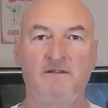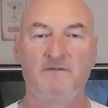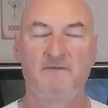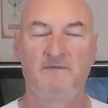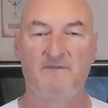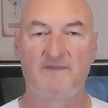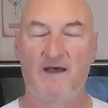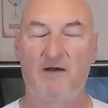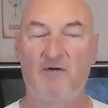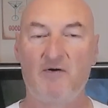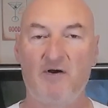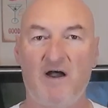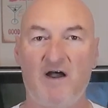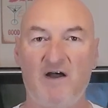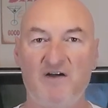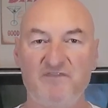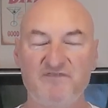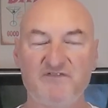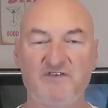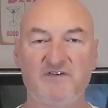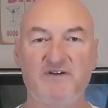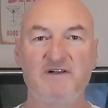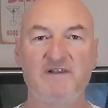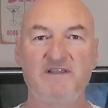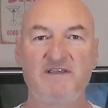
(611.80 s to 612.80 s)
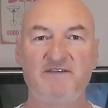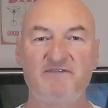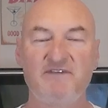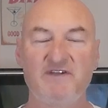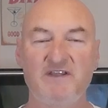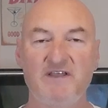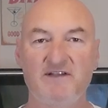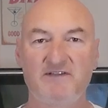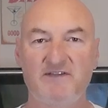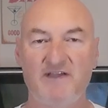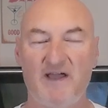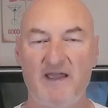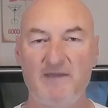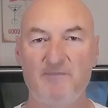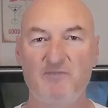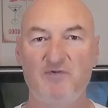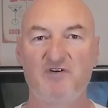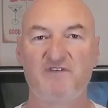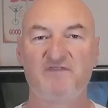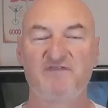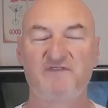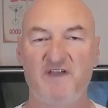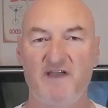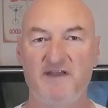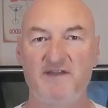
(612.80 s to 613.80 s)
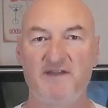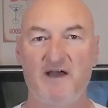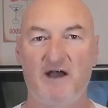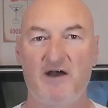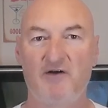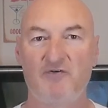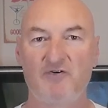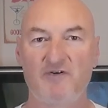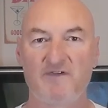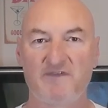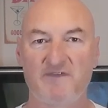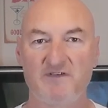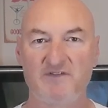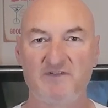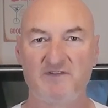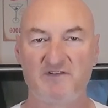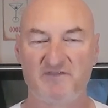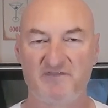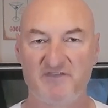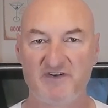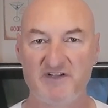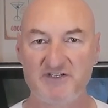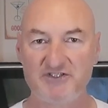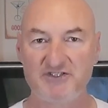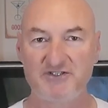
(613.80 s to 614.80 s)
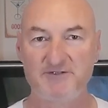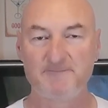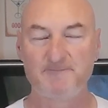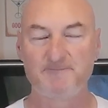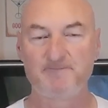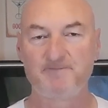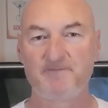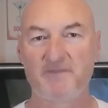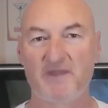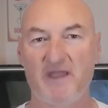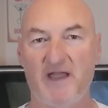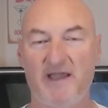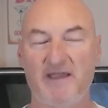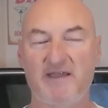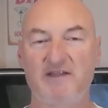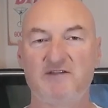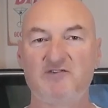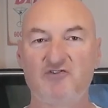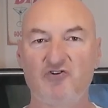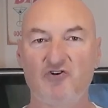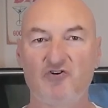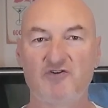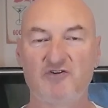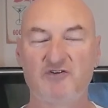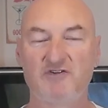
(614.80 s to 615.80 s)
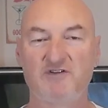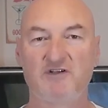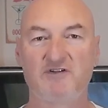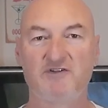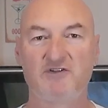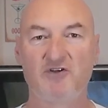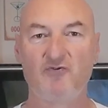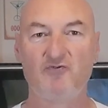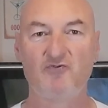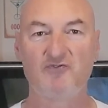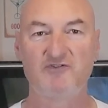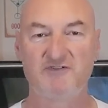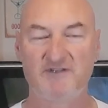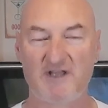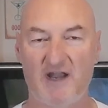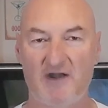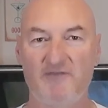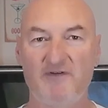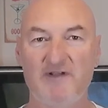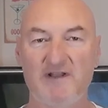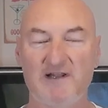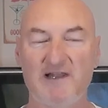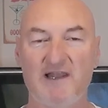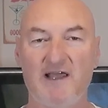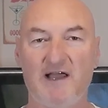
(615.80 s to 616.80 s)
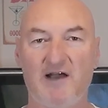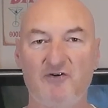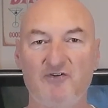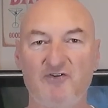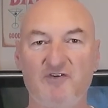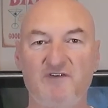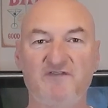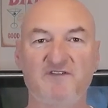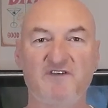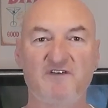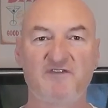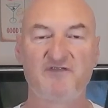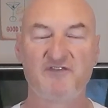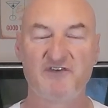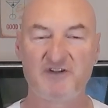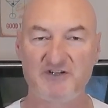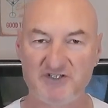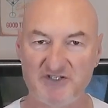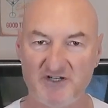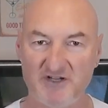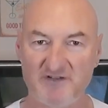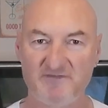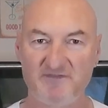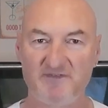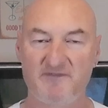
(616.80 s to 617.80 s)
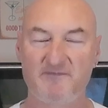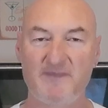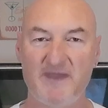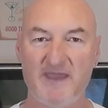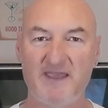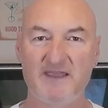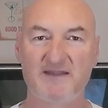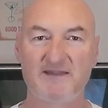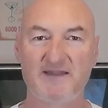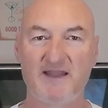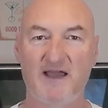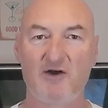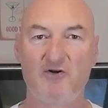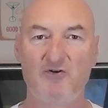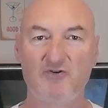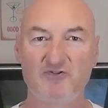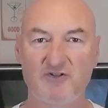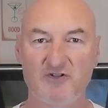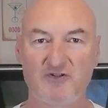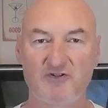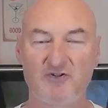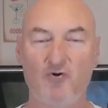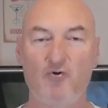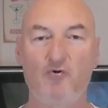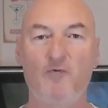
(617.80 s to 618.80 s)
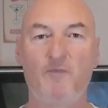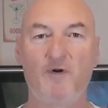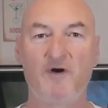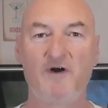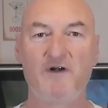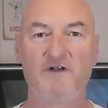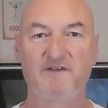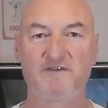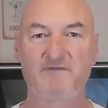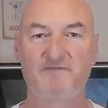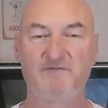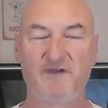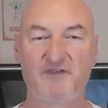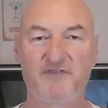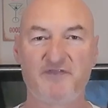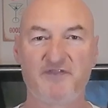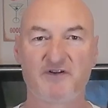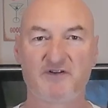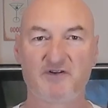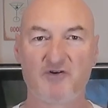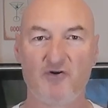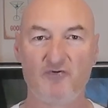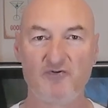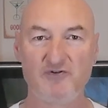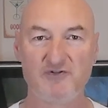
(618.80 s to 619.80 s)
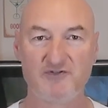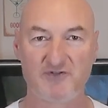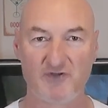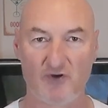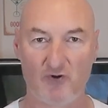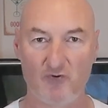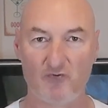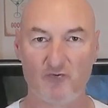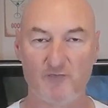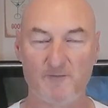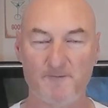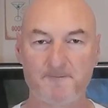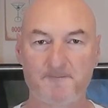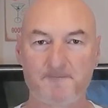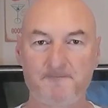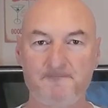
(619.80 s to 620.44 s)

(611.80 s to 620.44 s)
Now after a leavening time of 10 hours in the fridge, I took the dough directly out of the fridge and we make now the dough balls with the cold dough.